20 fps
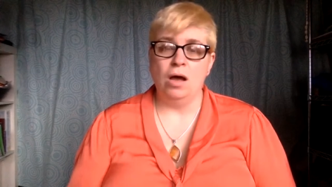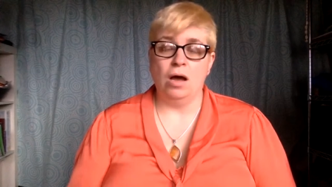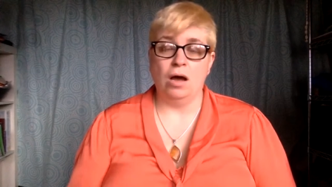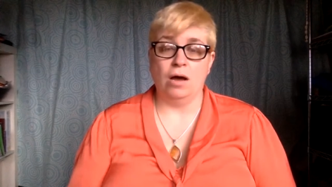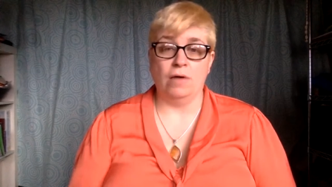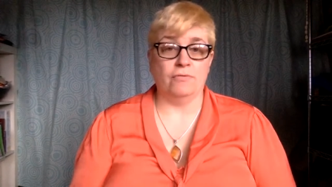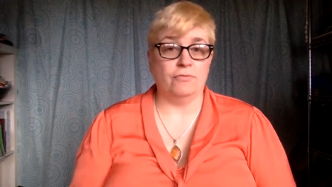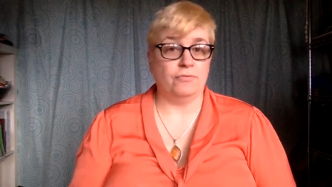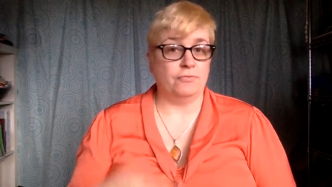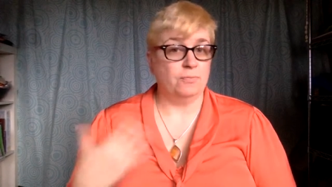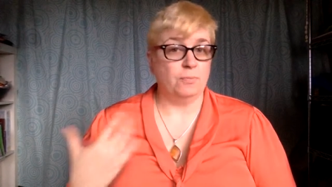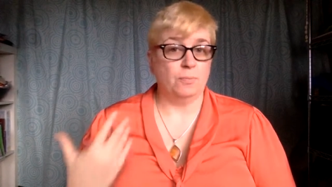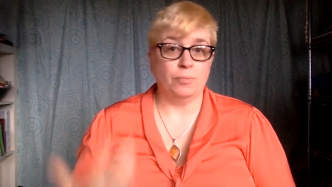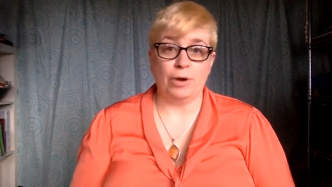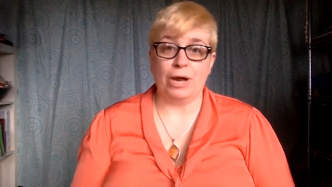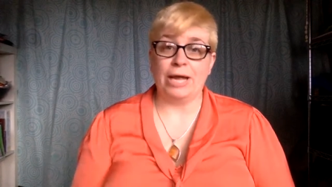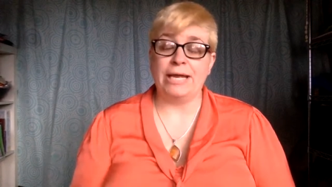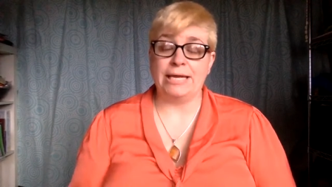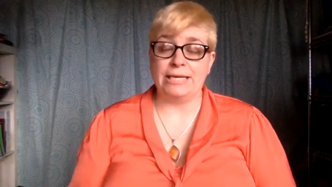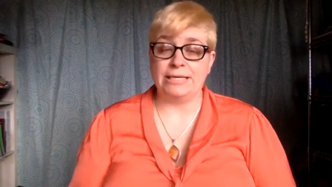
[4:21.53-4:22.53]
of
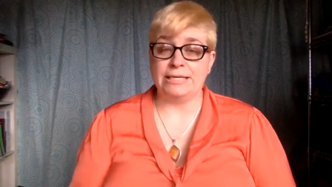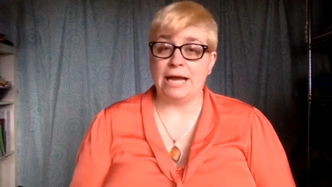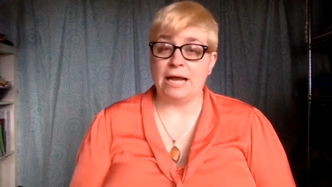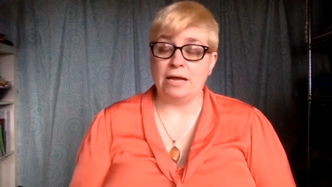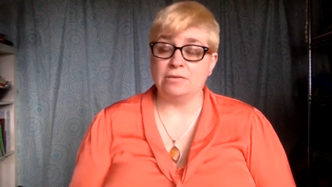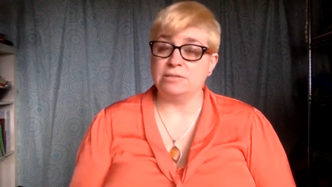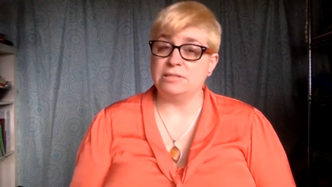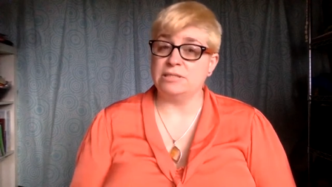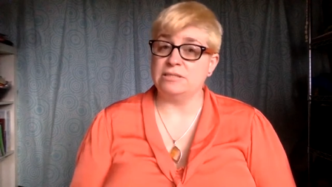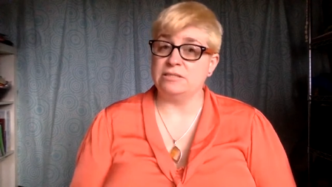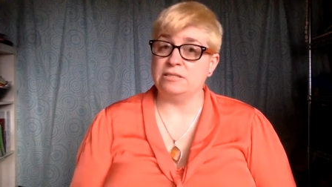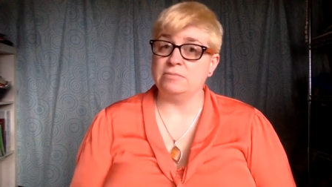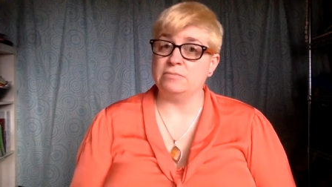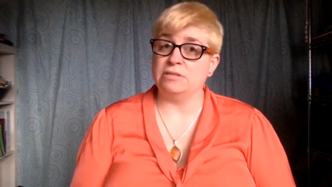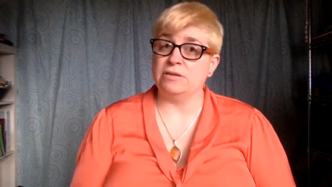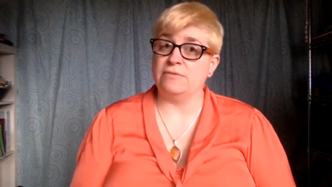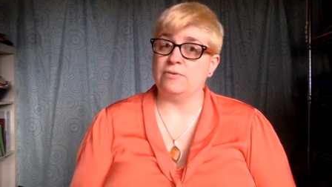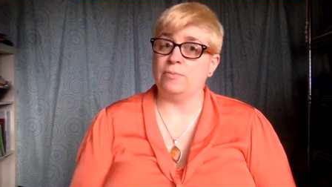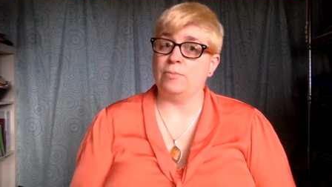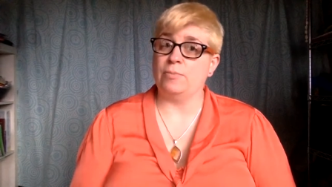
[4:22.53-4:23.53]
breaking down
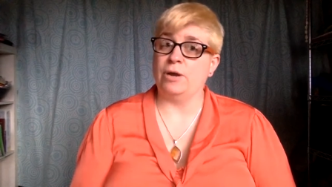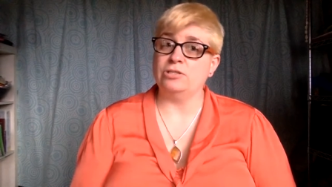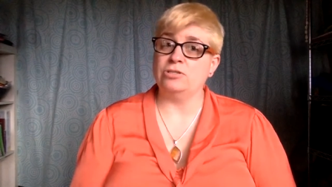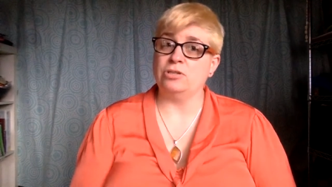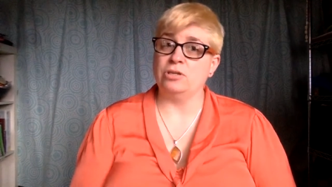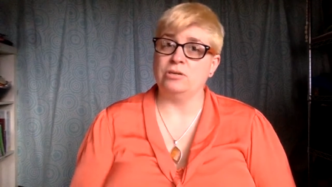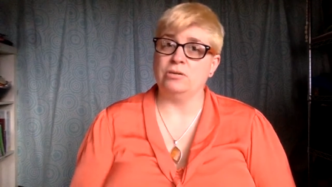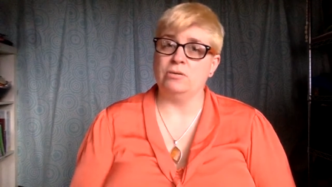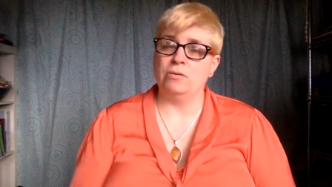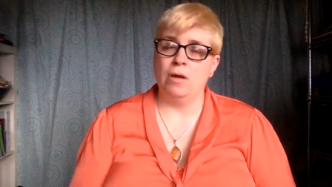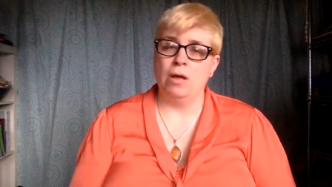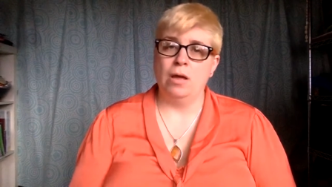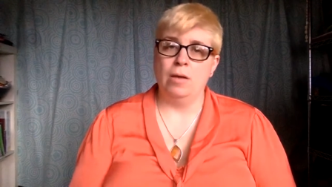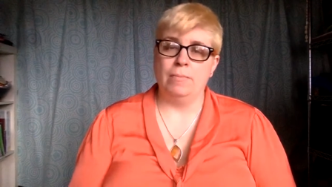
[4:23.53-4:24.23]
systems of oppression,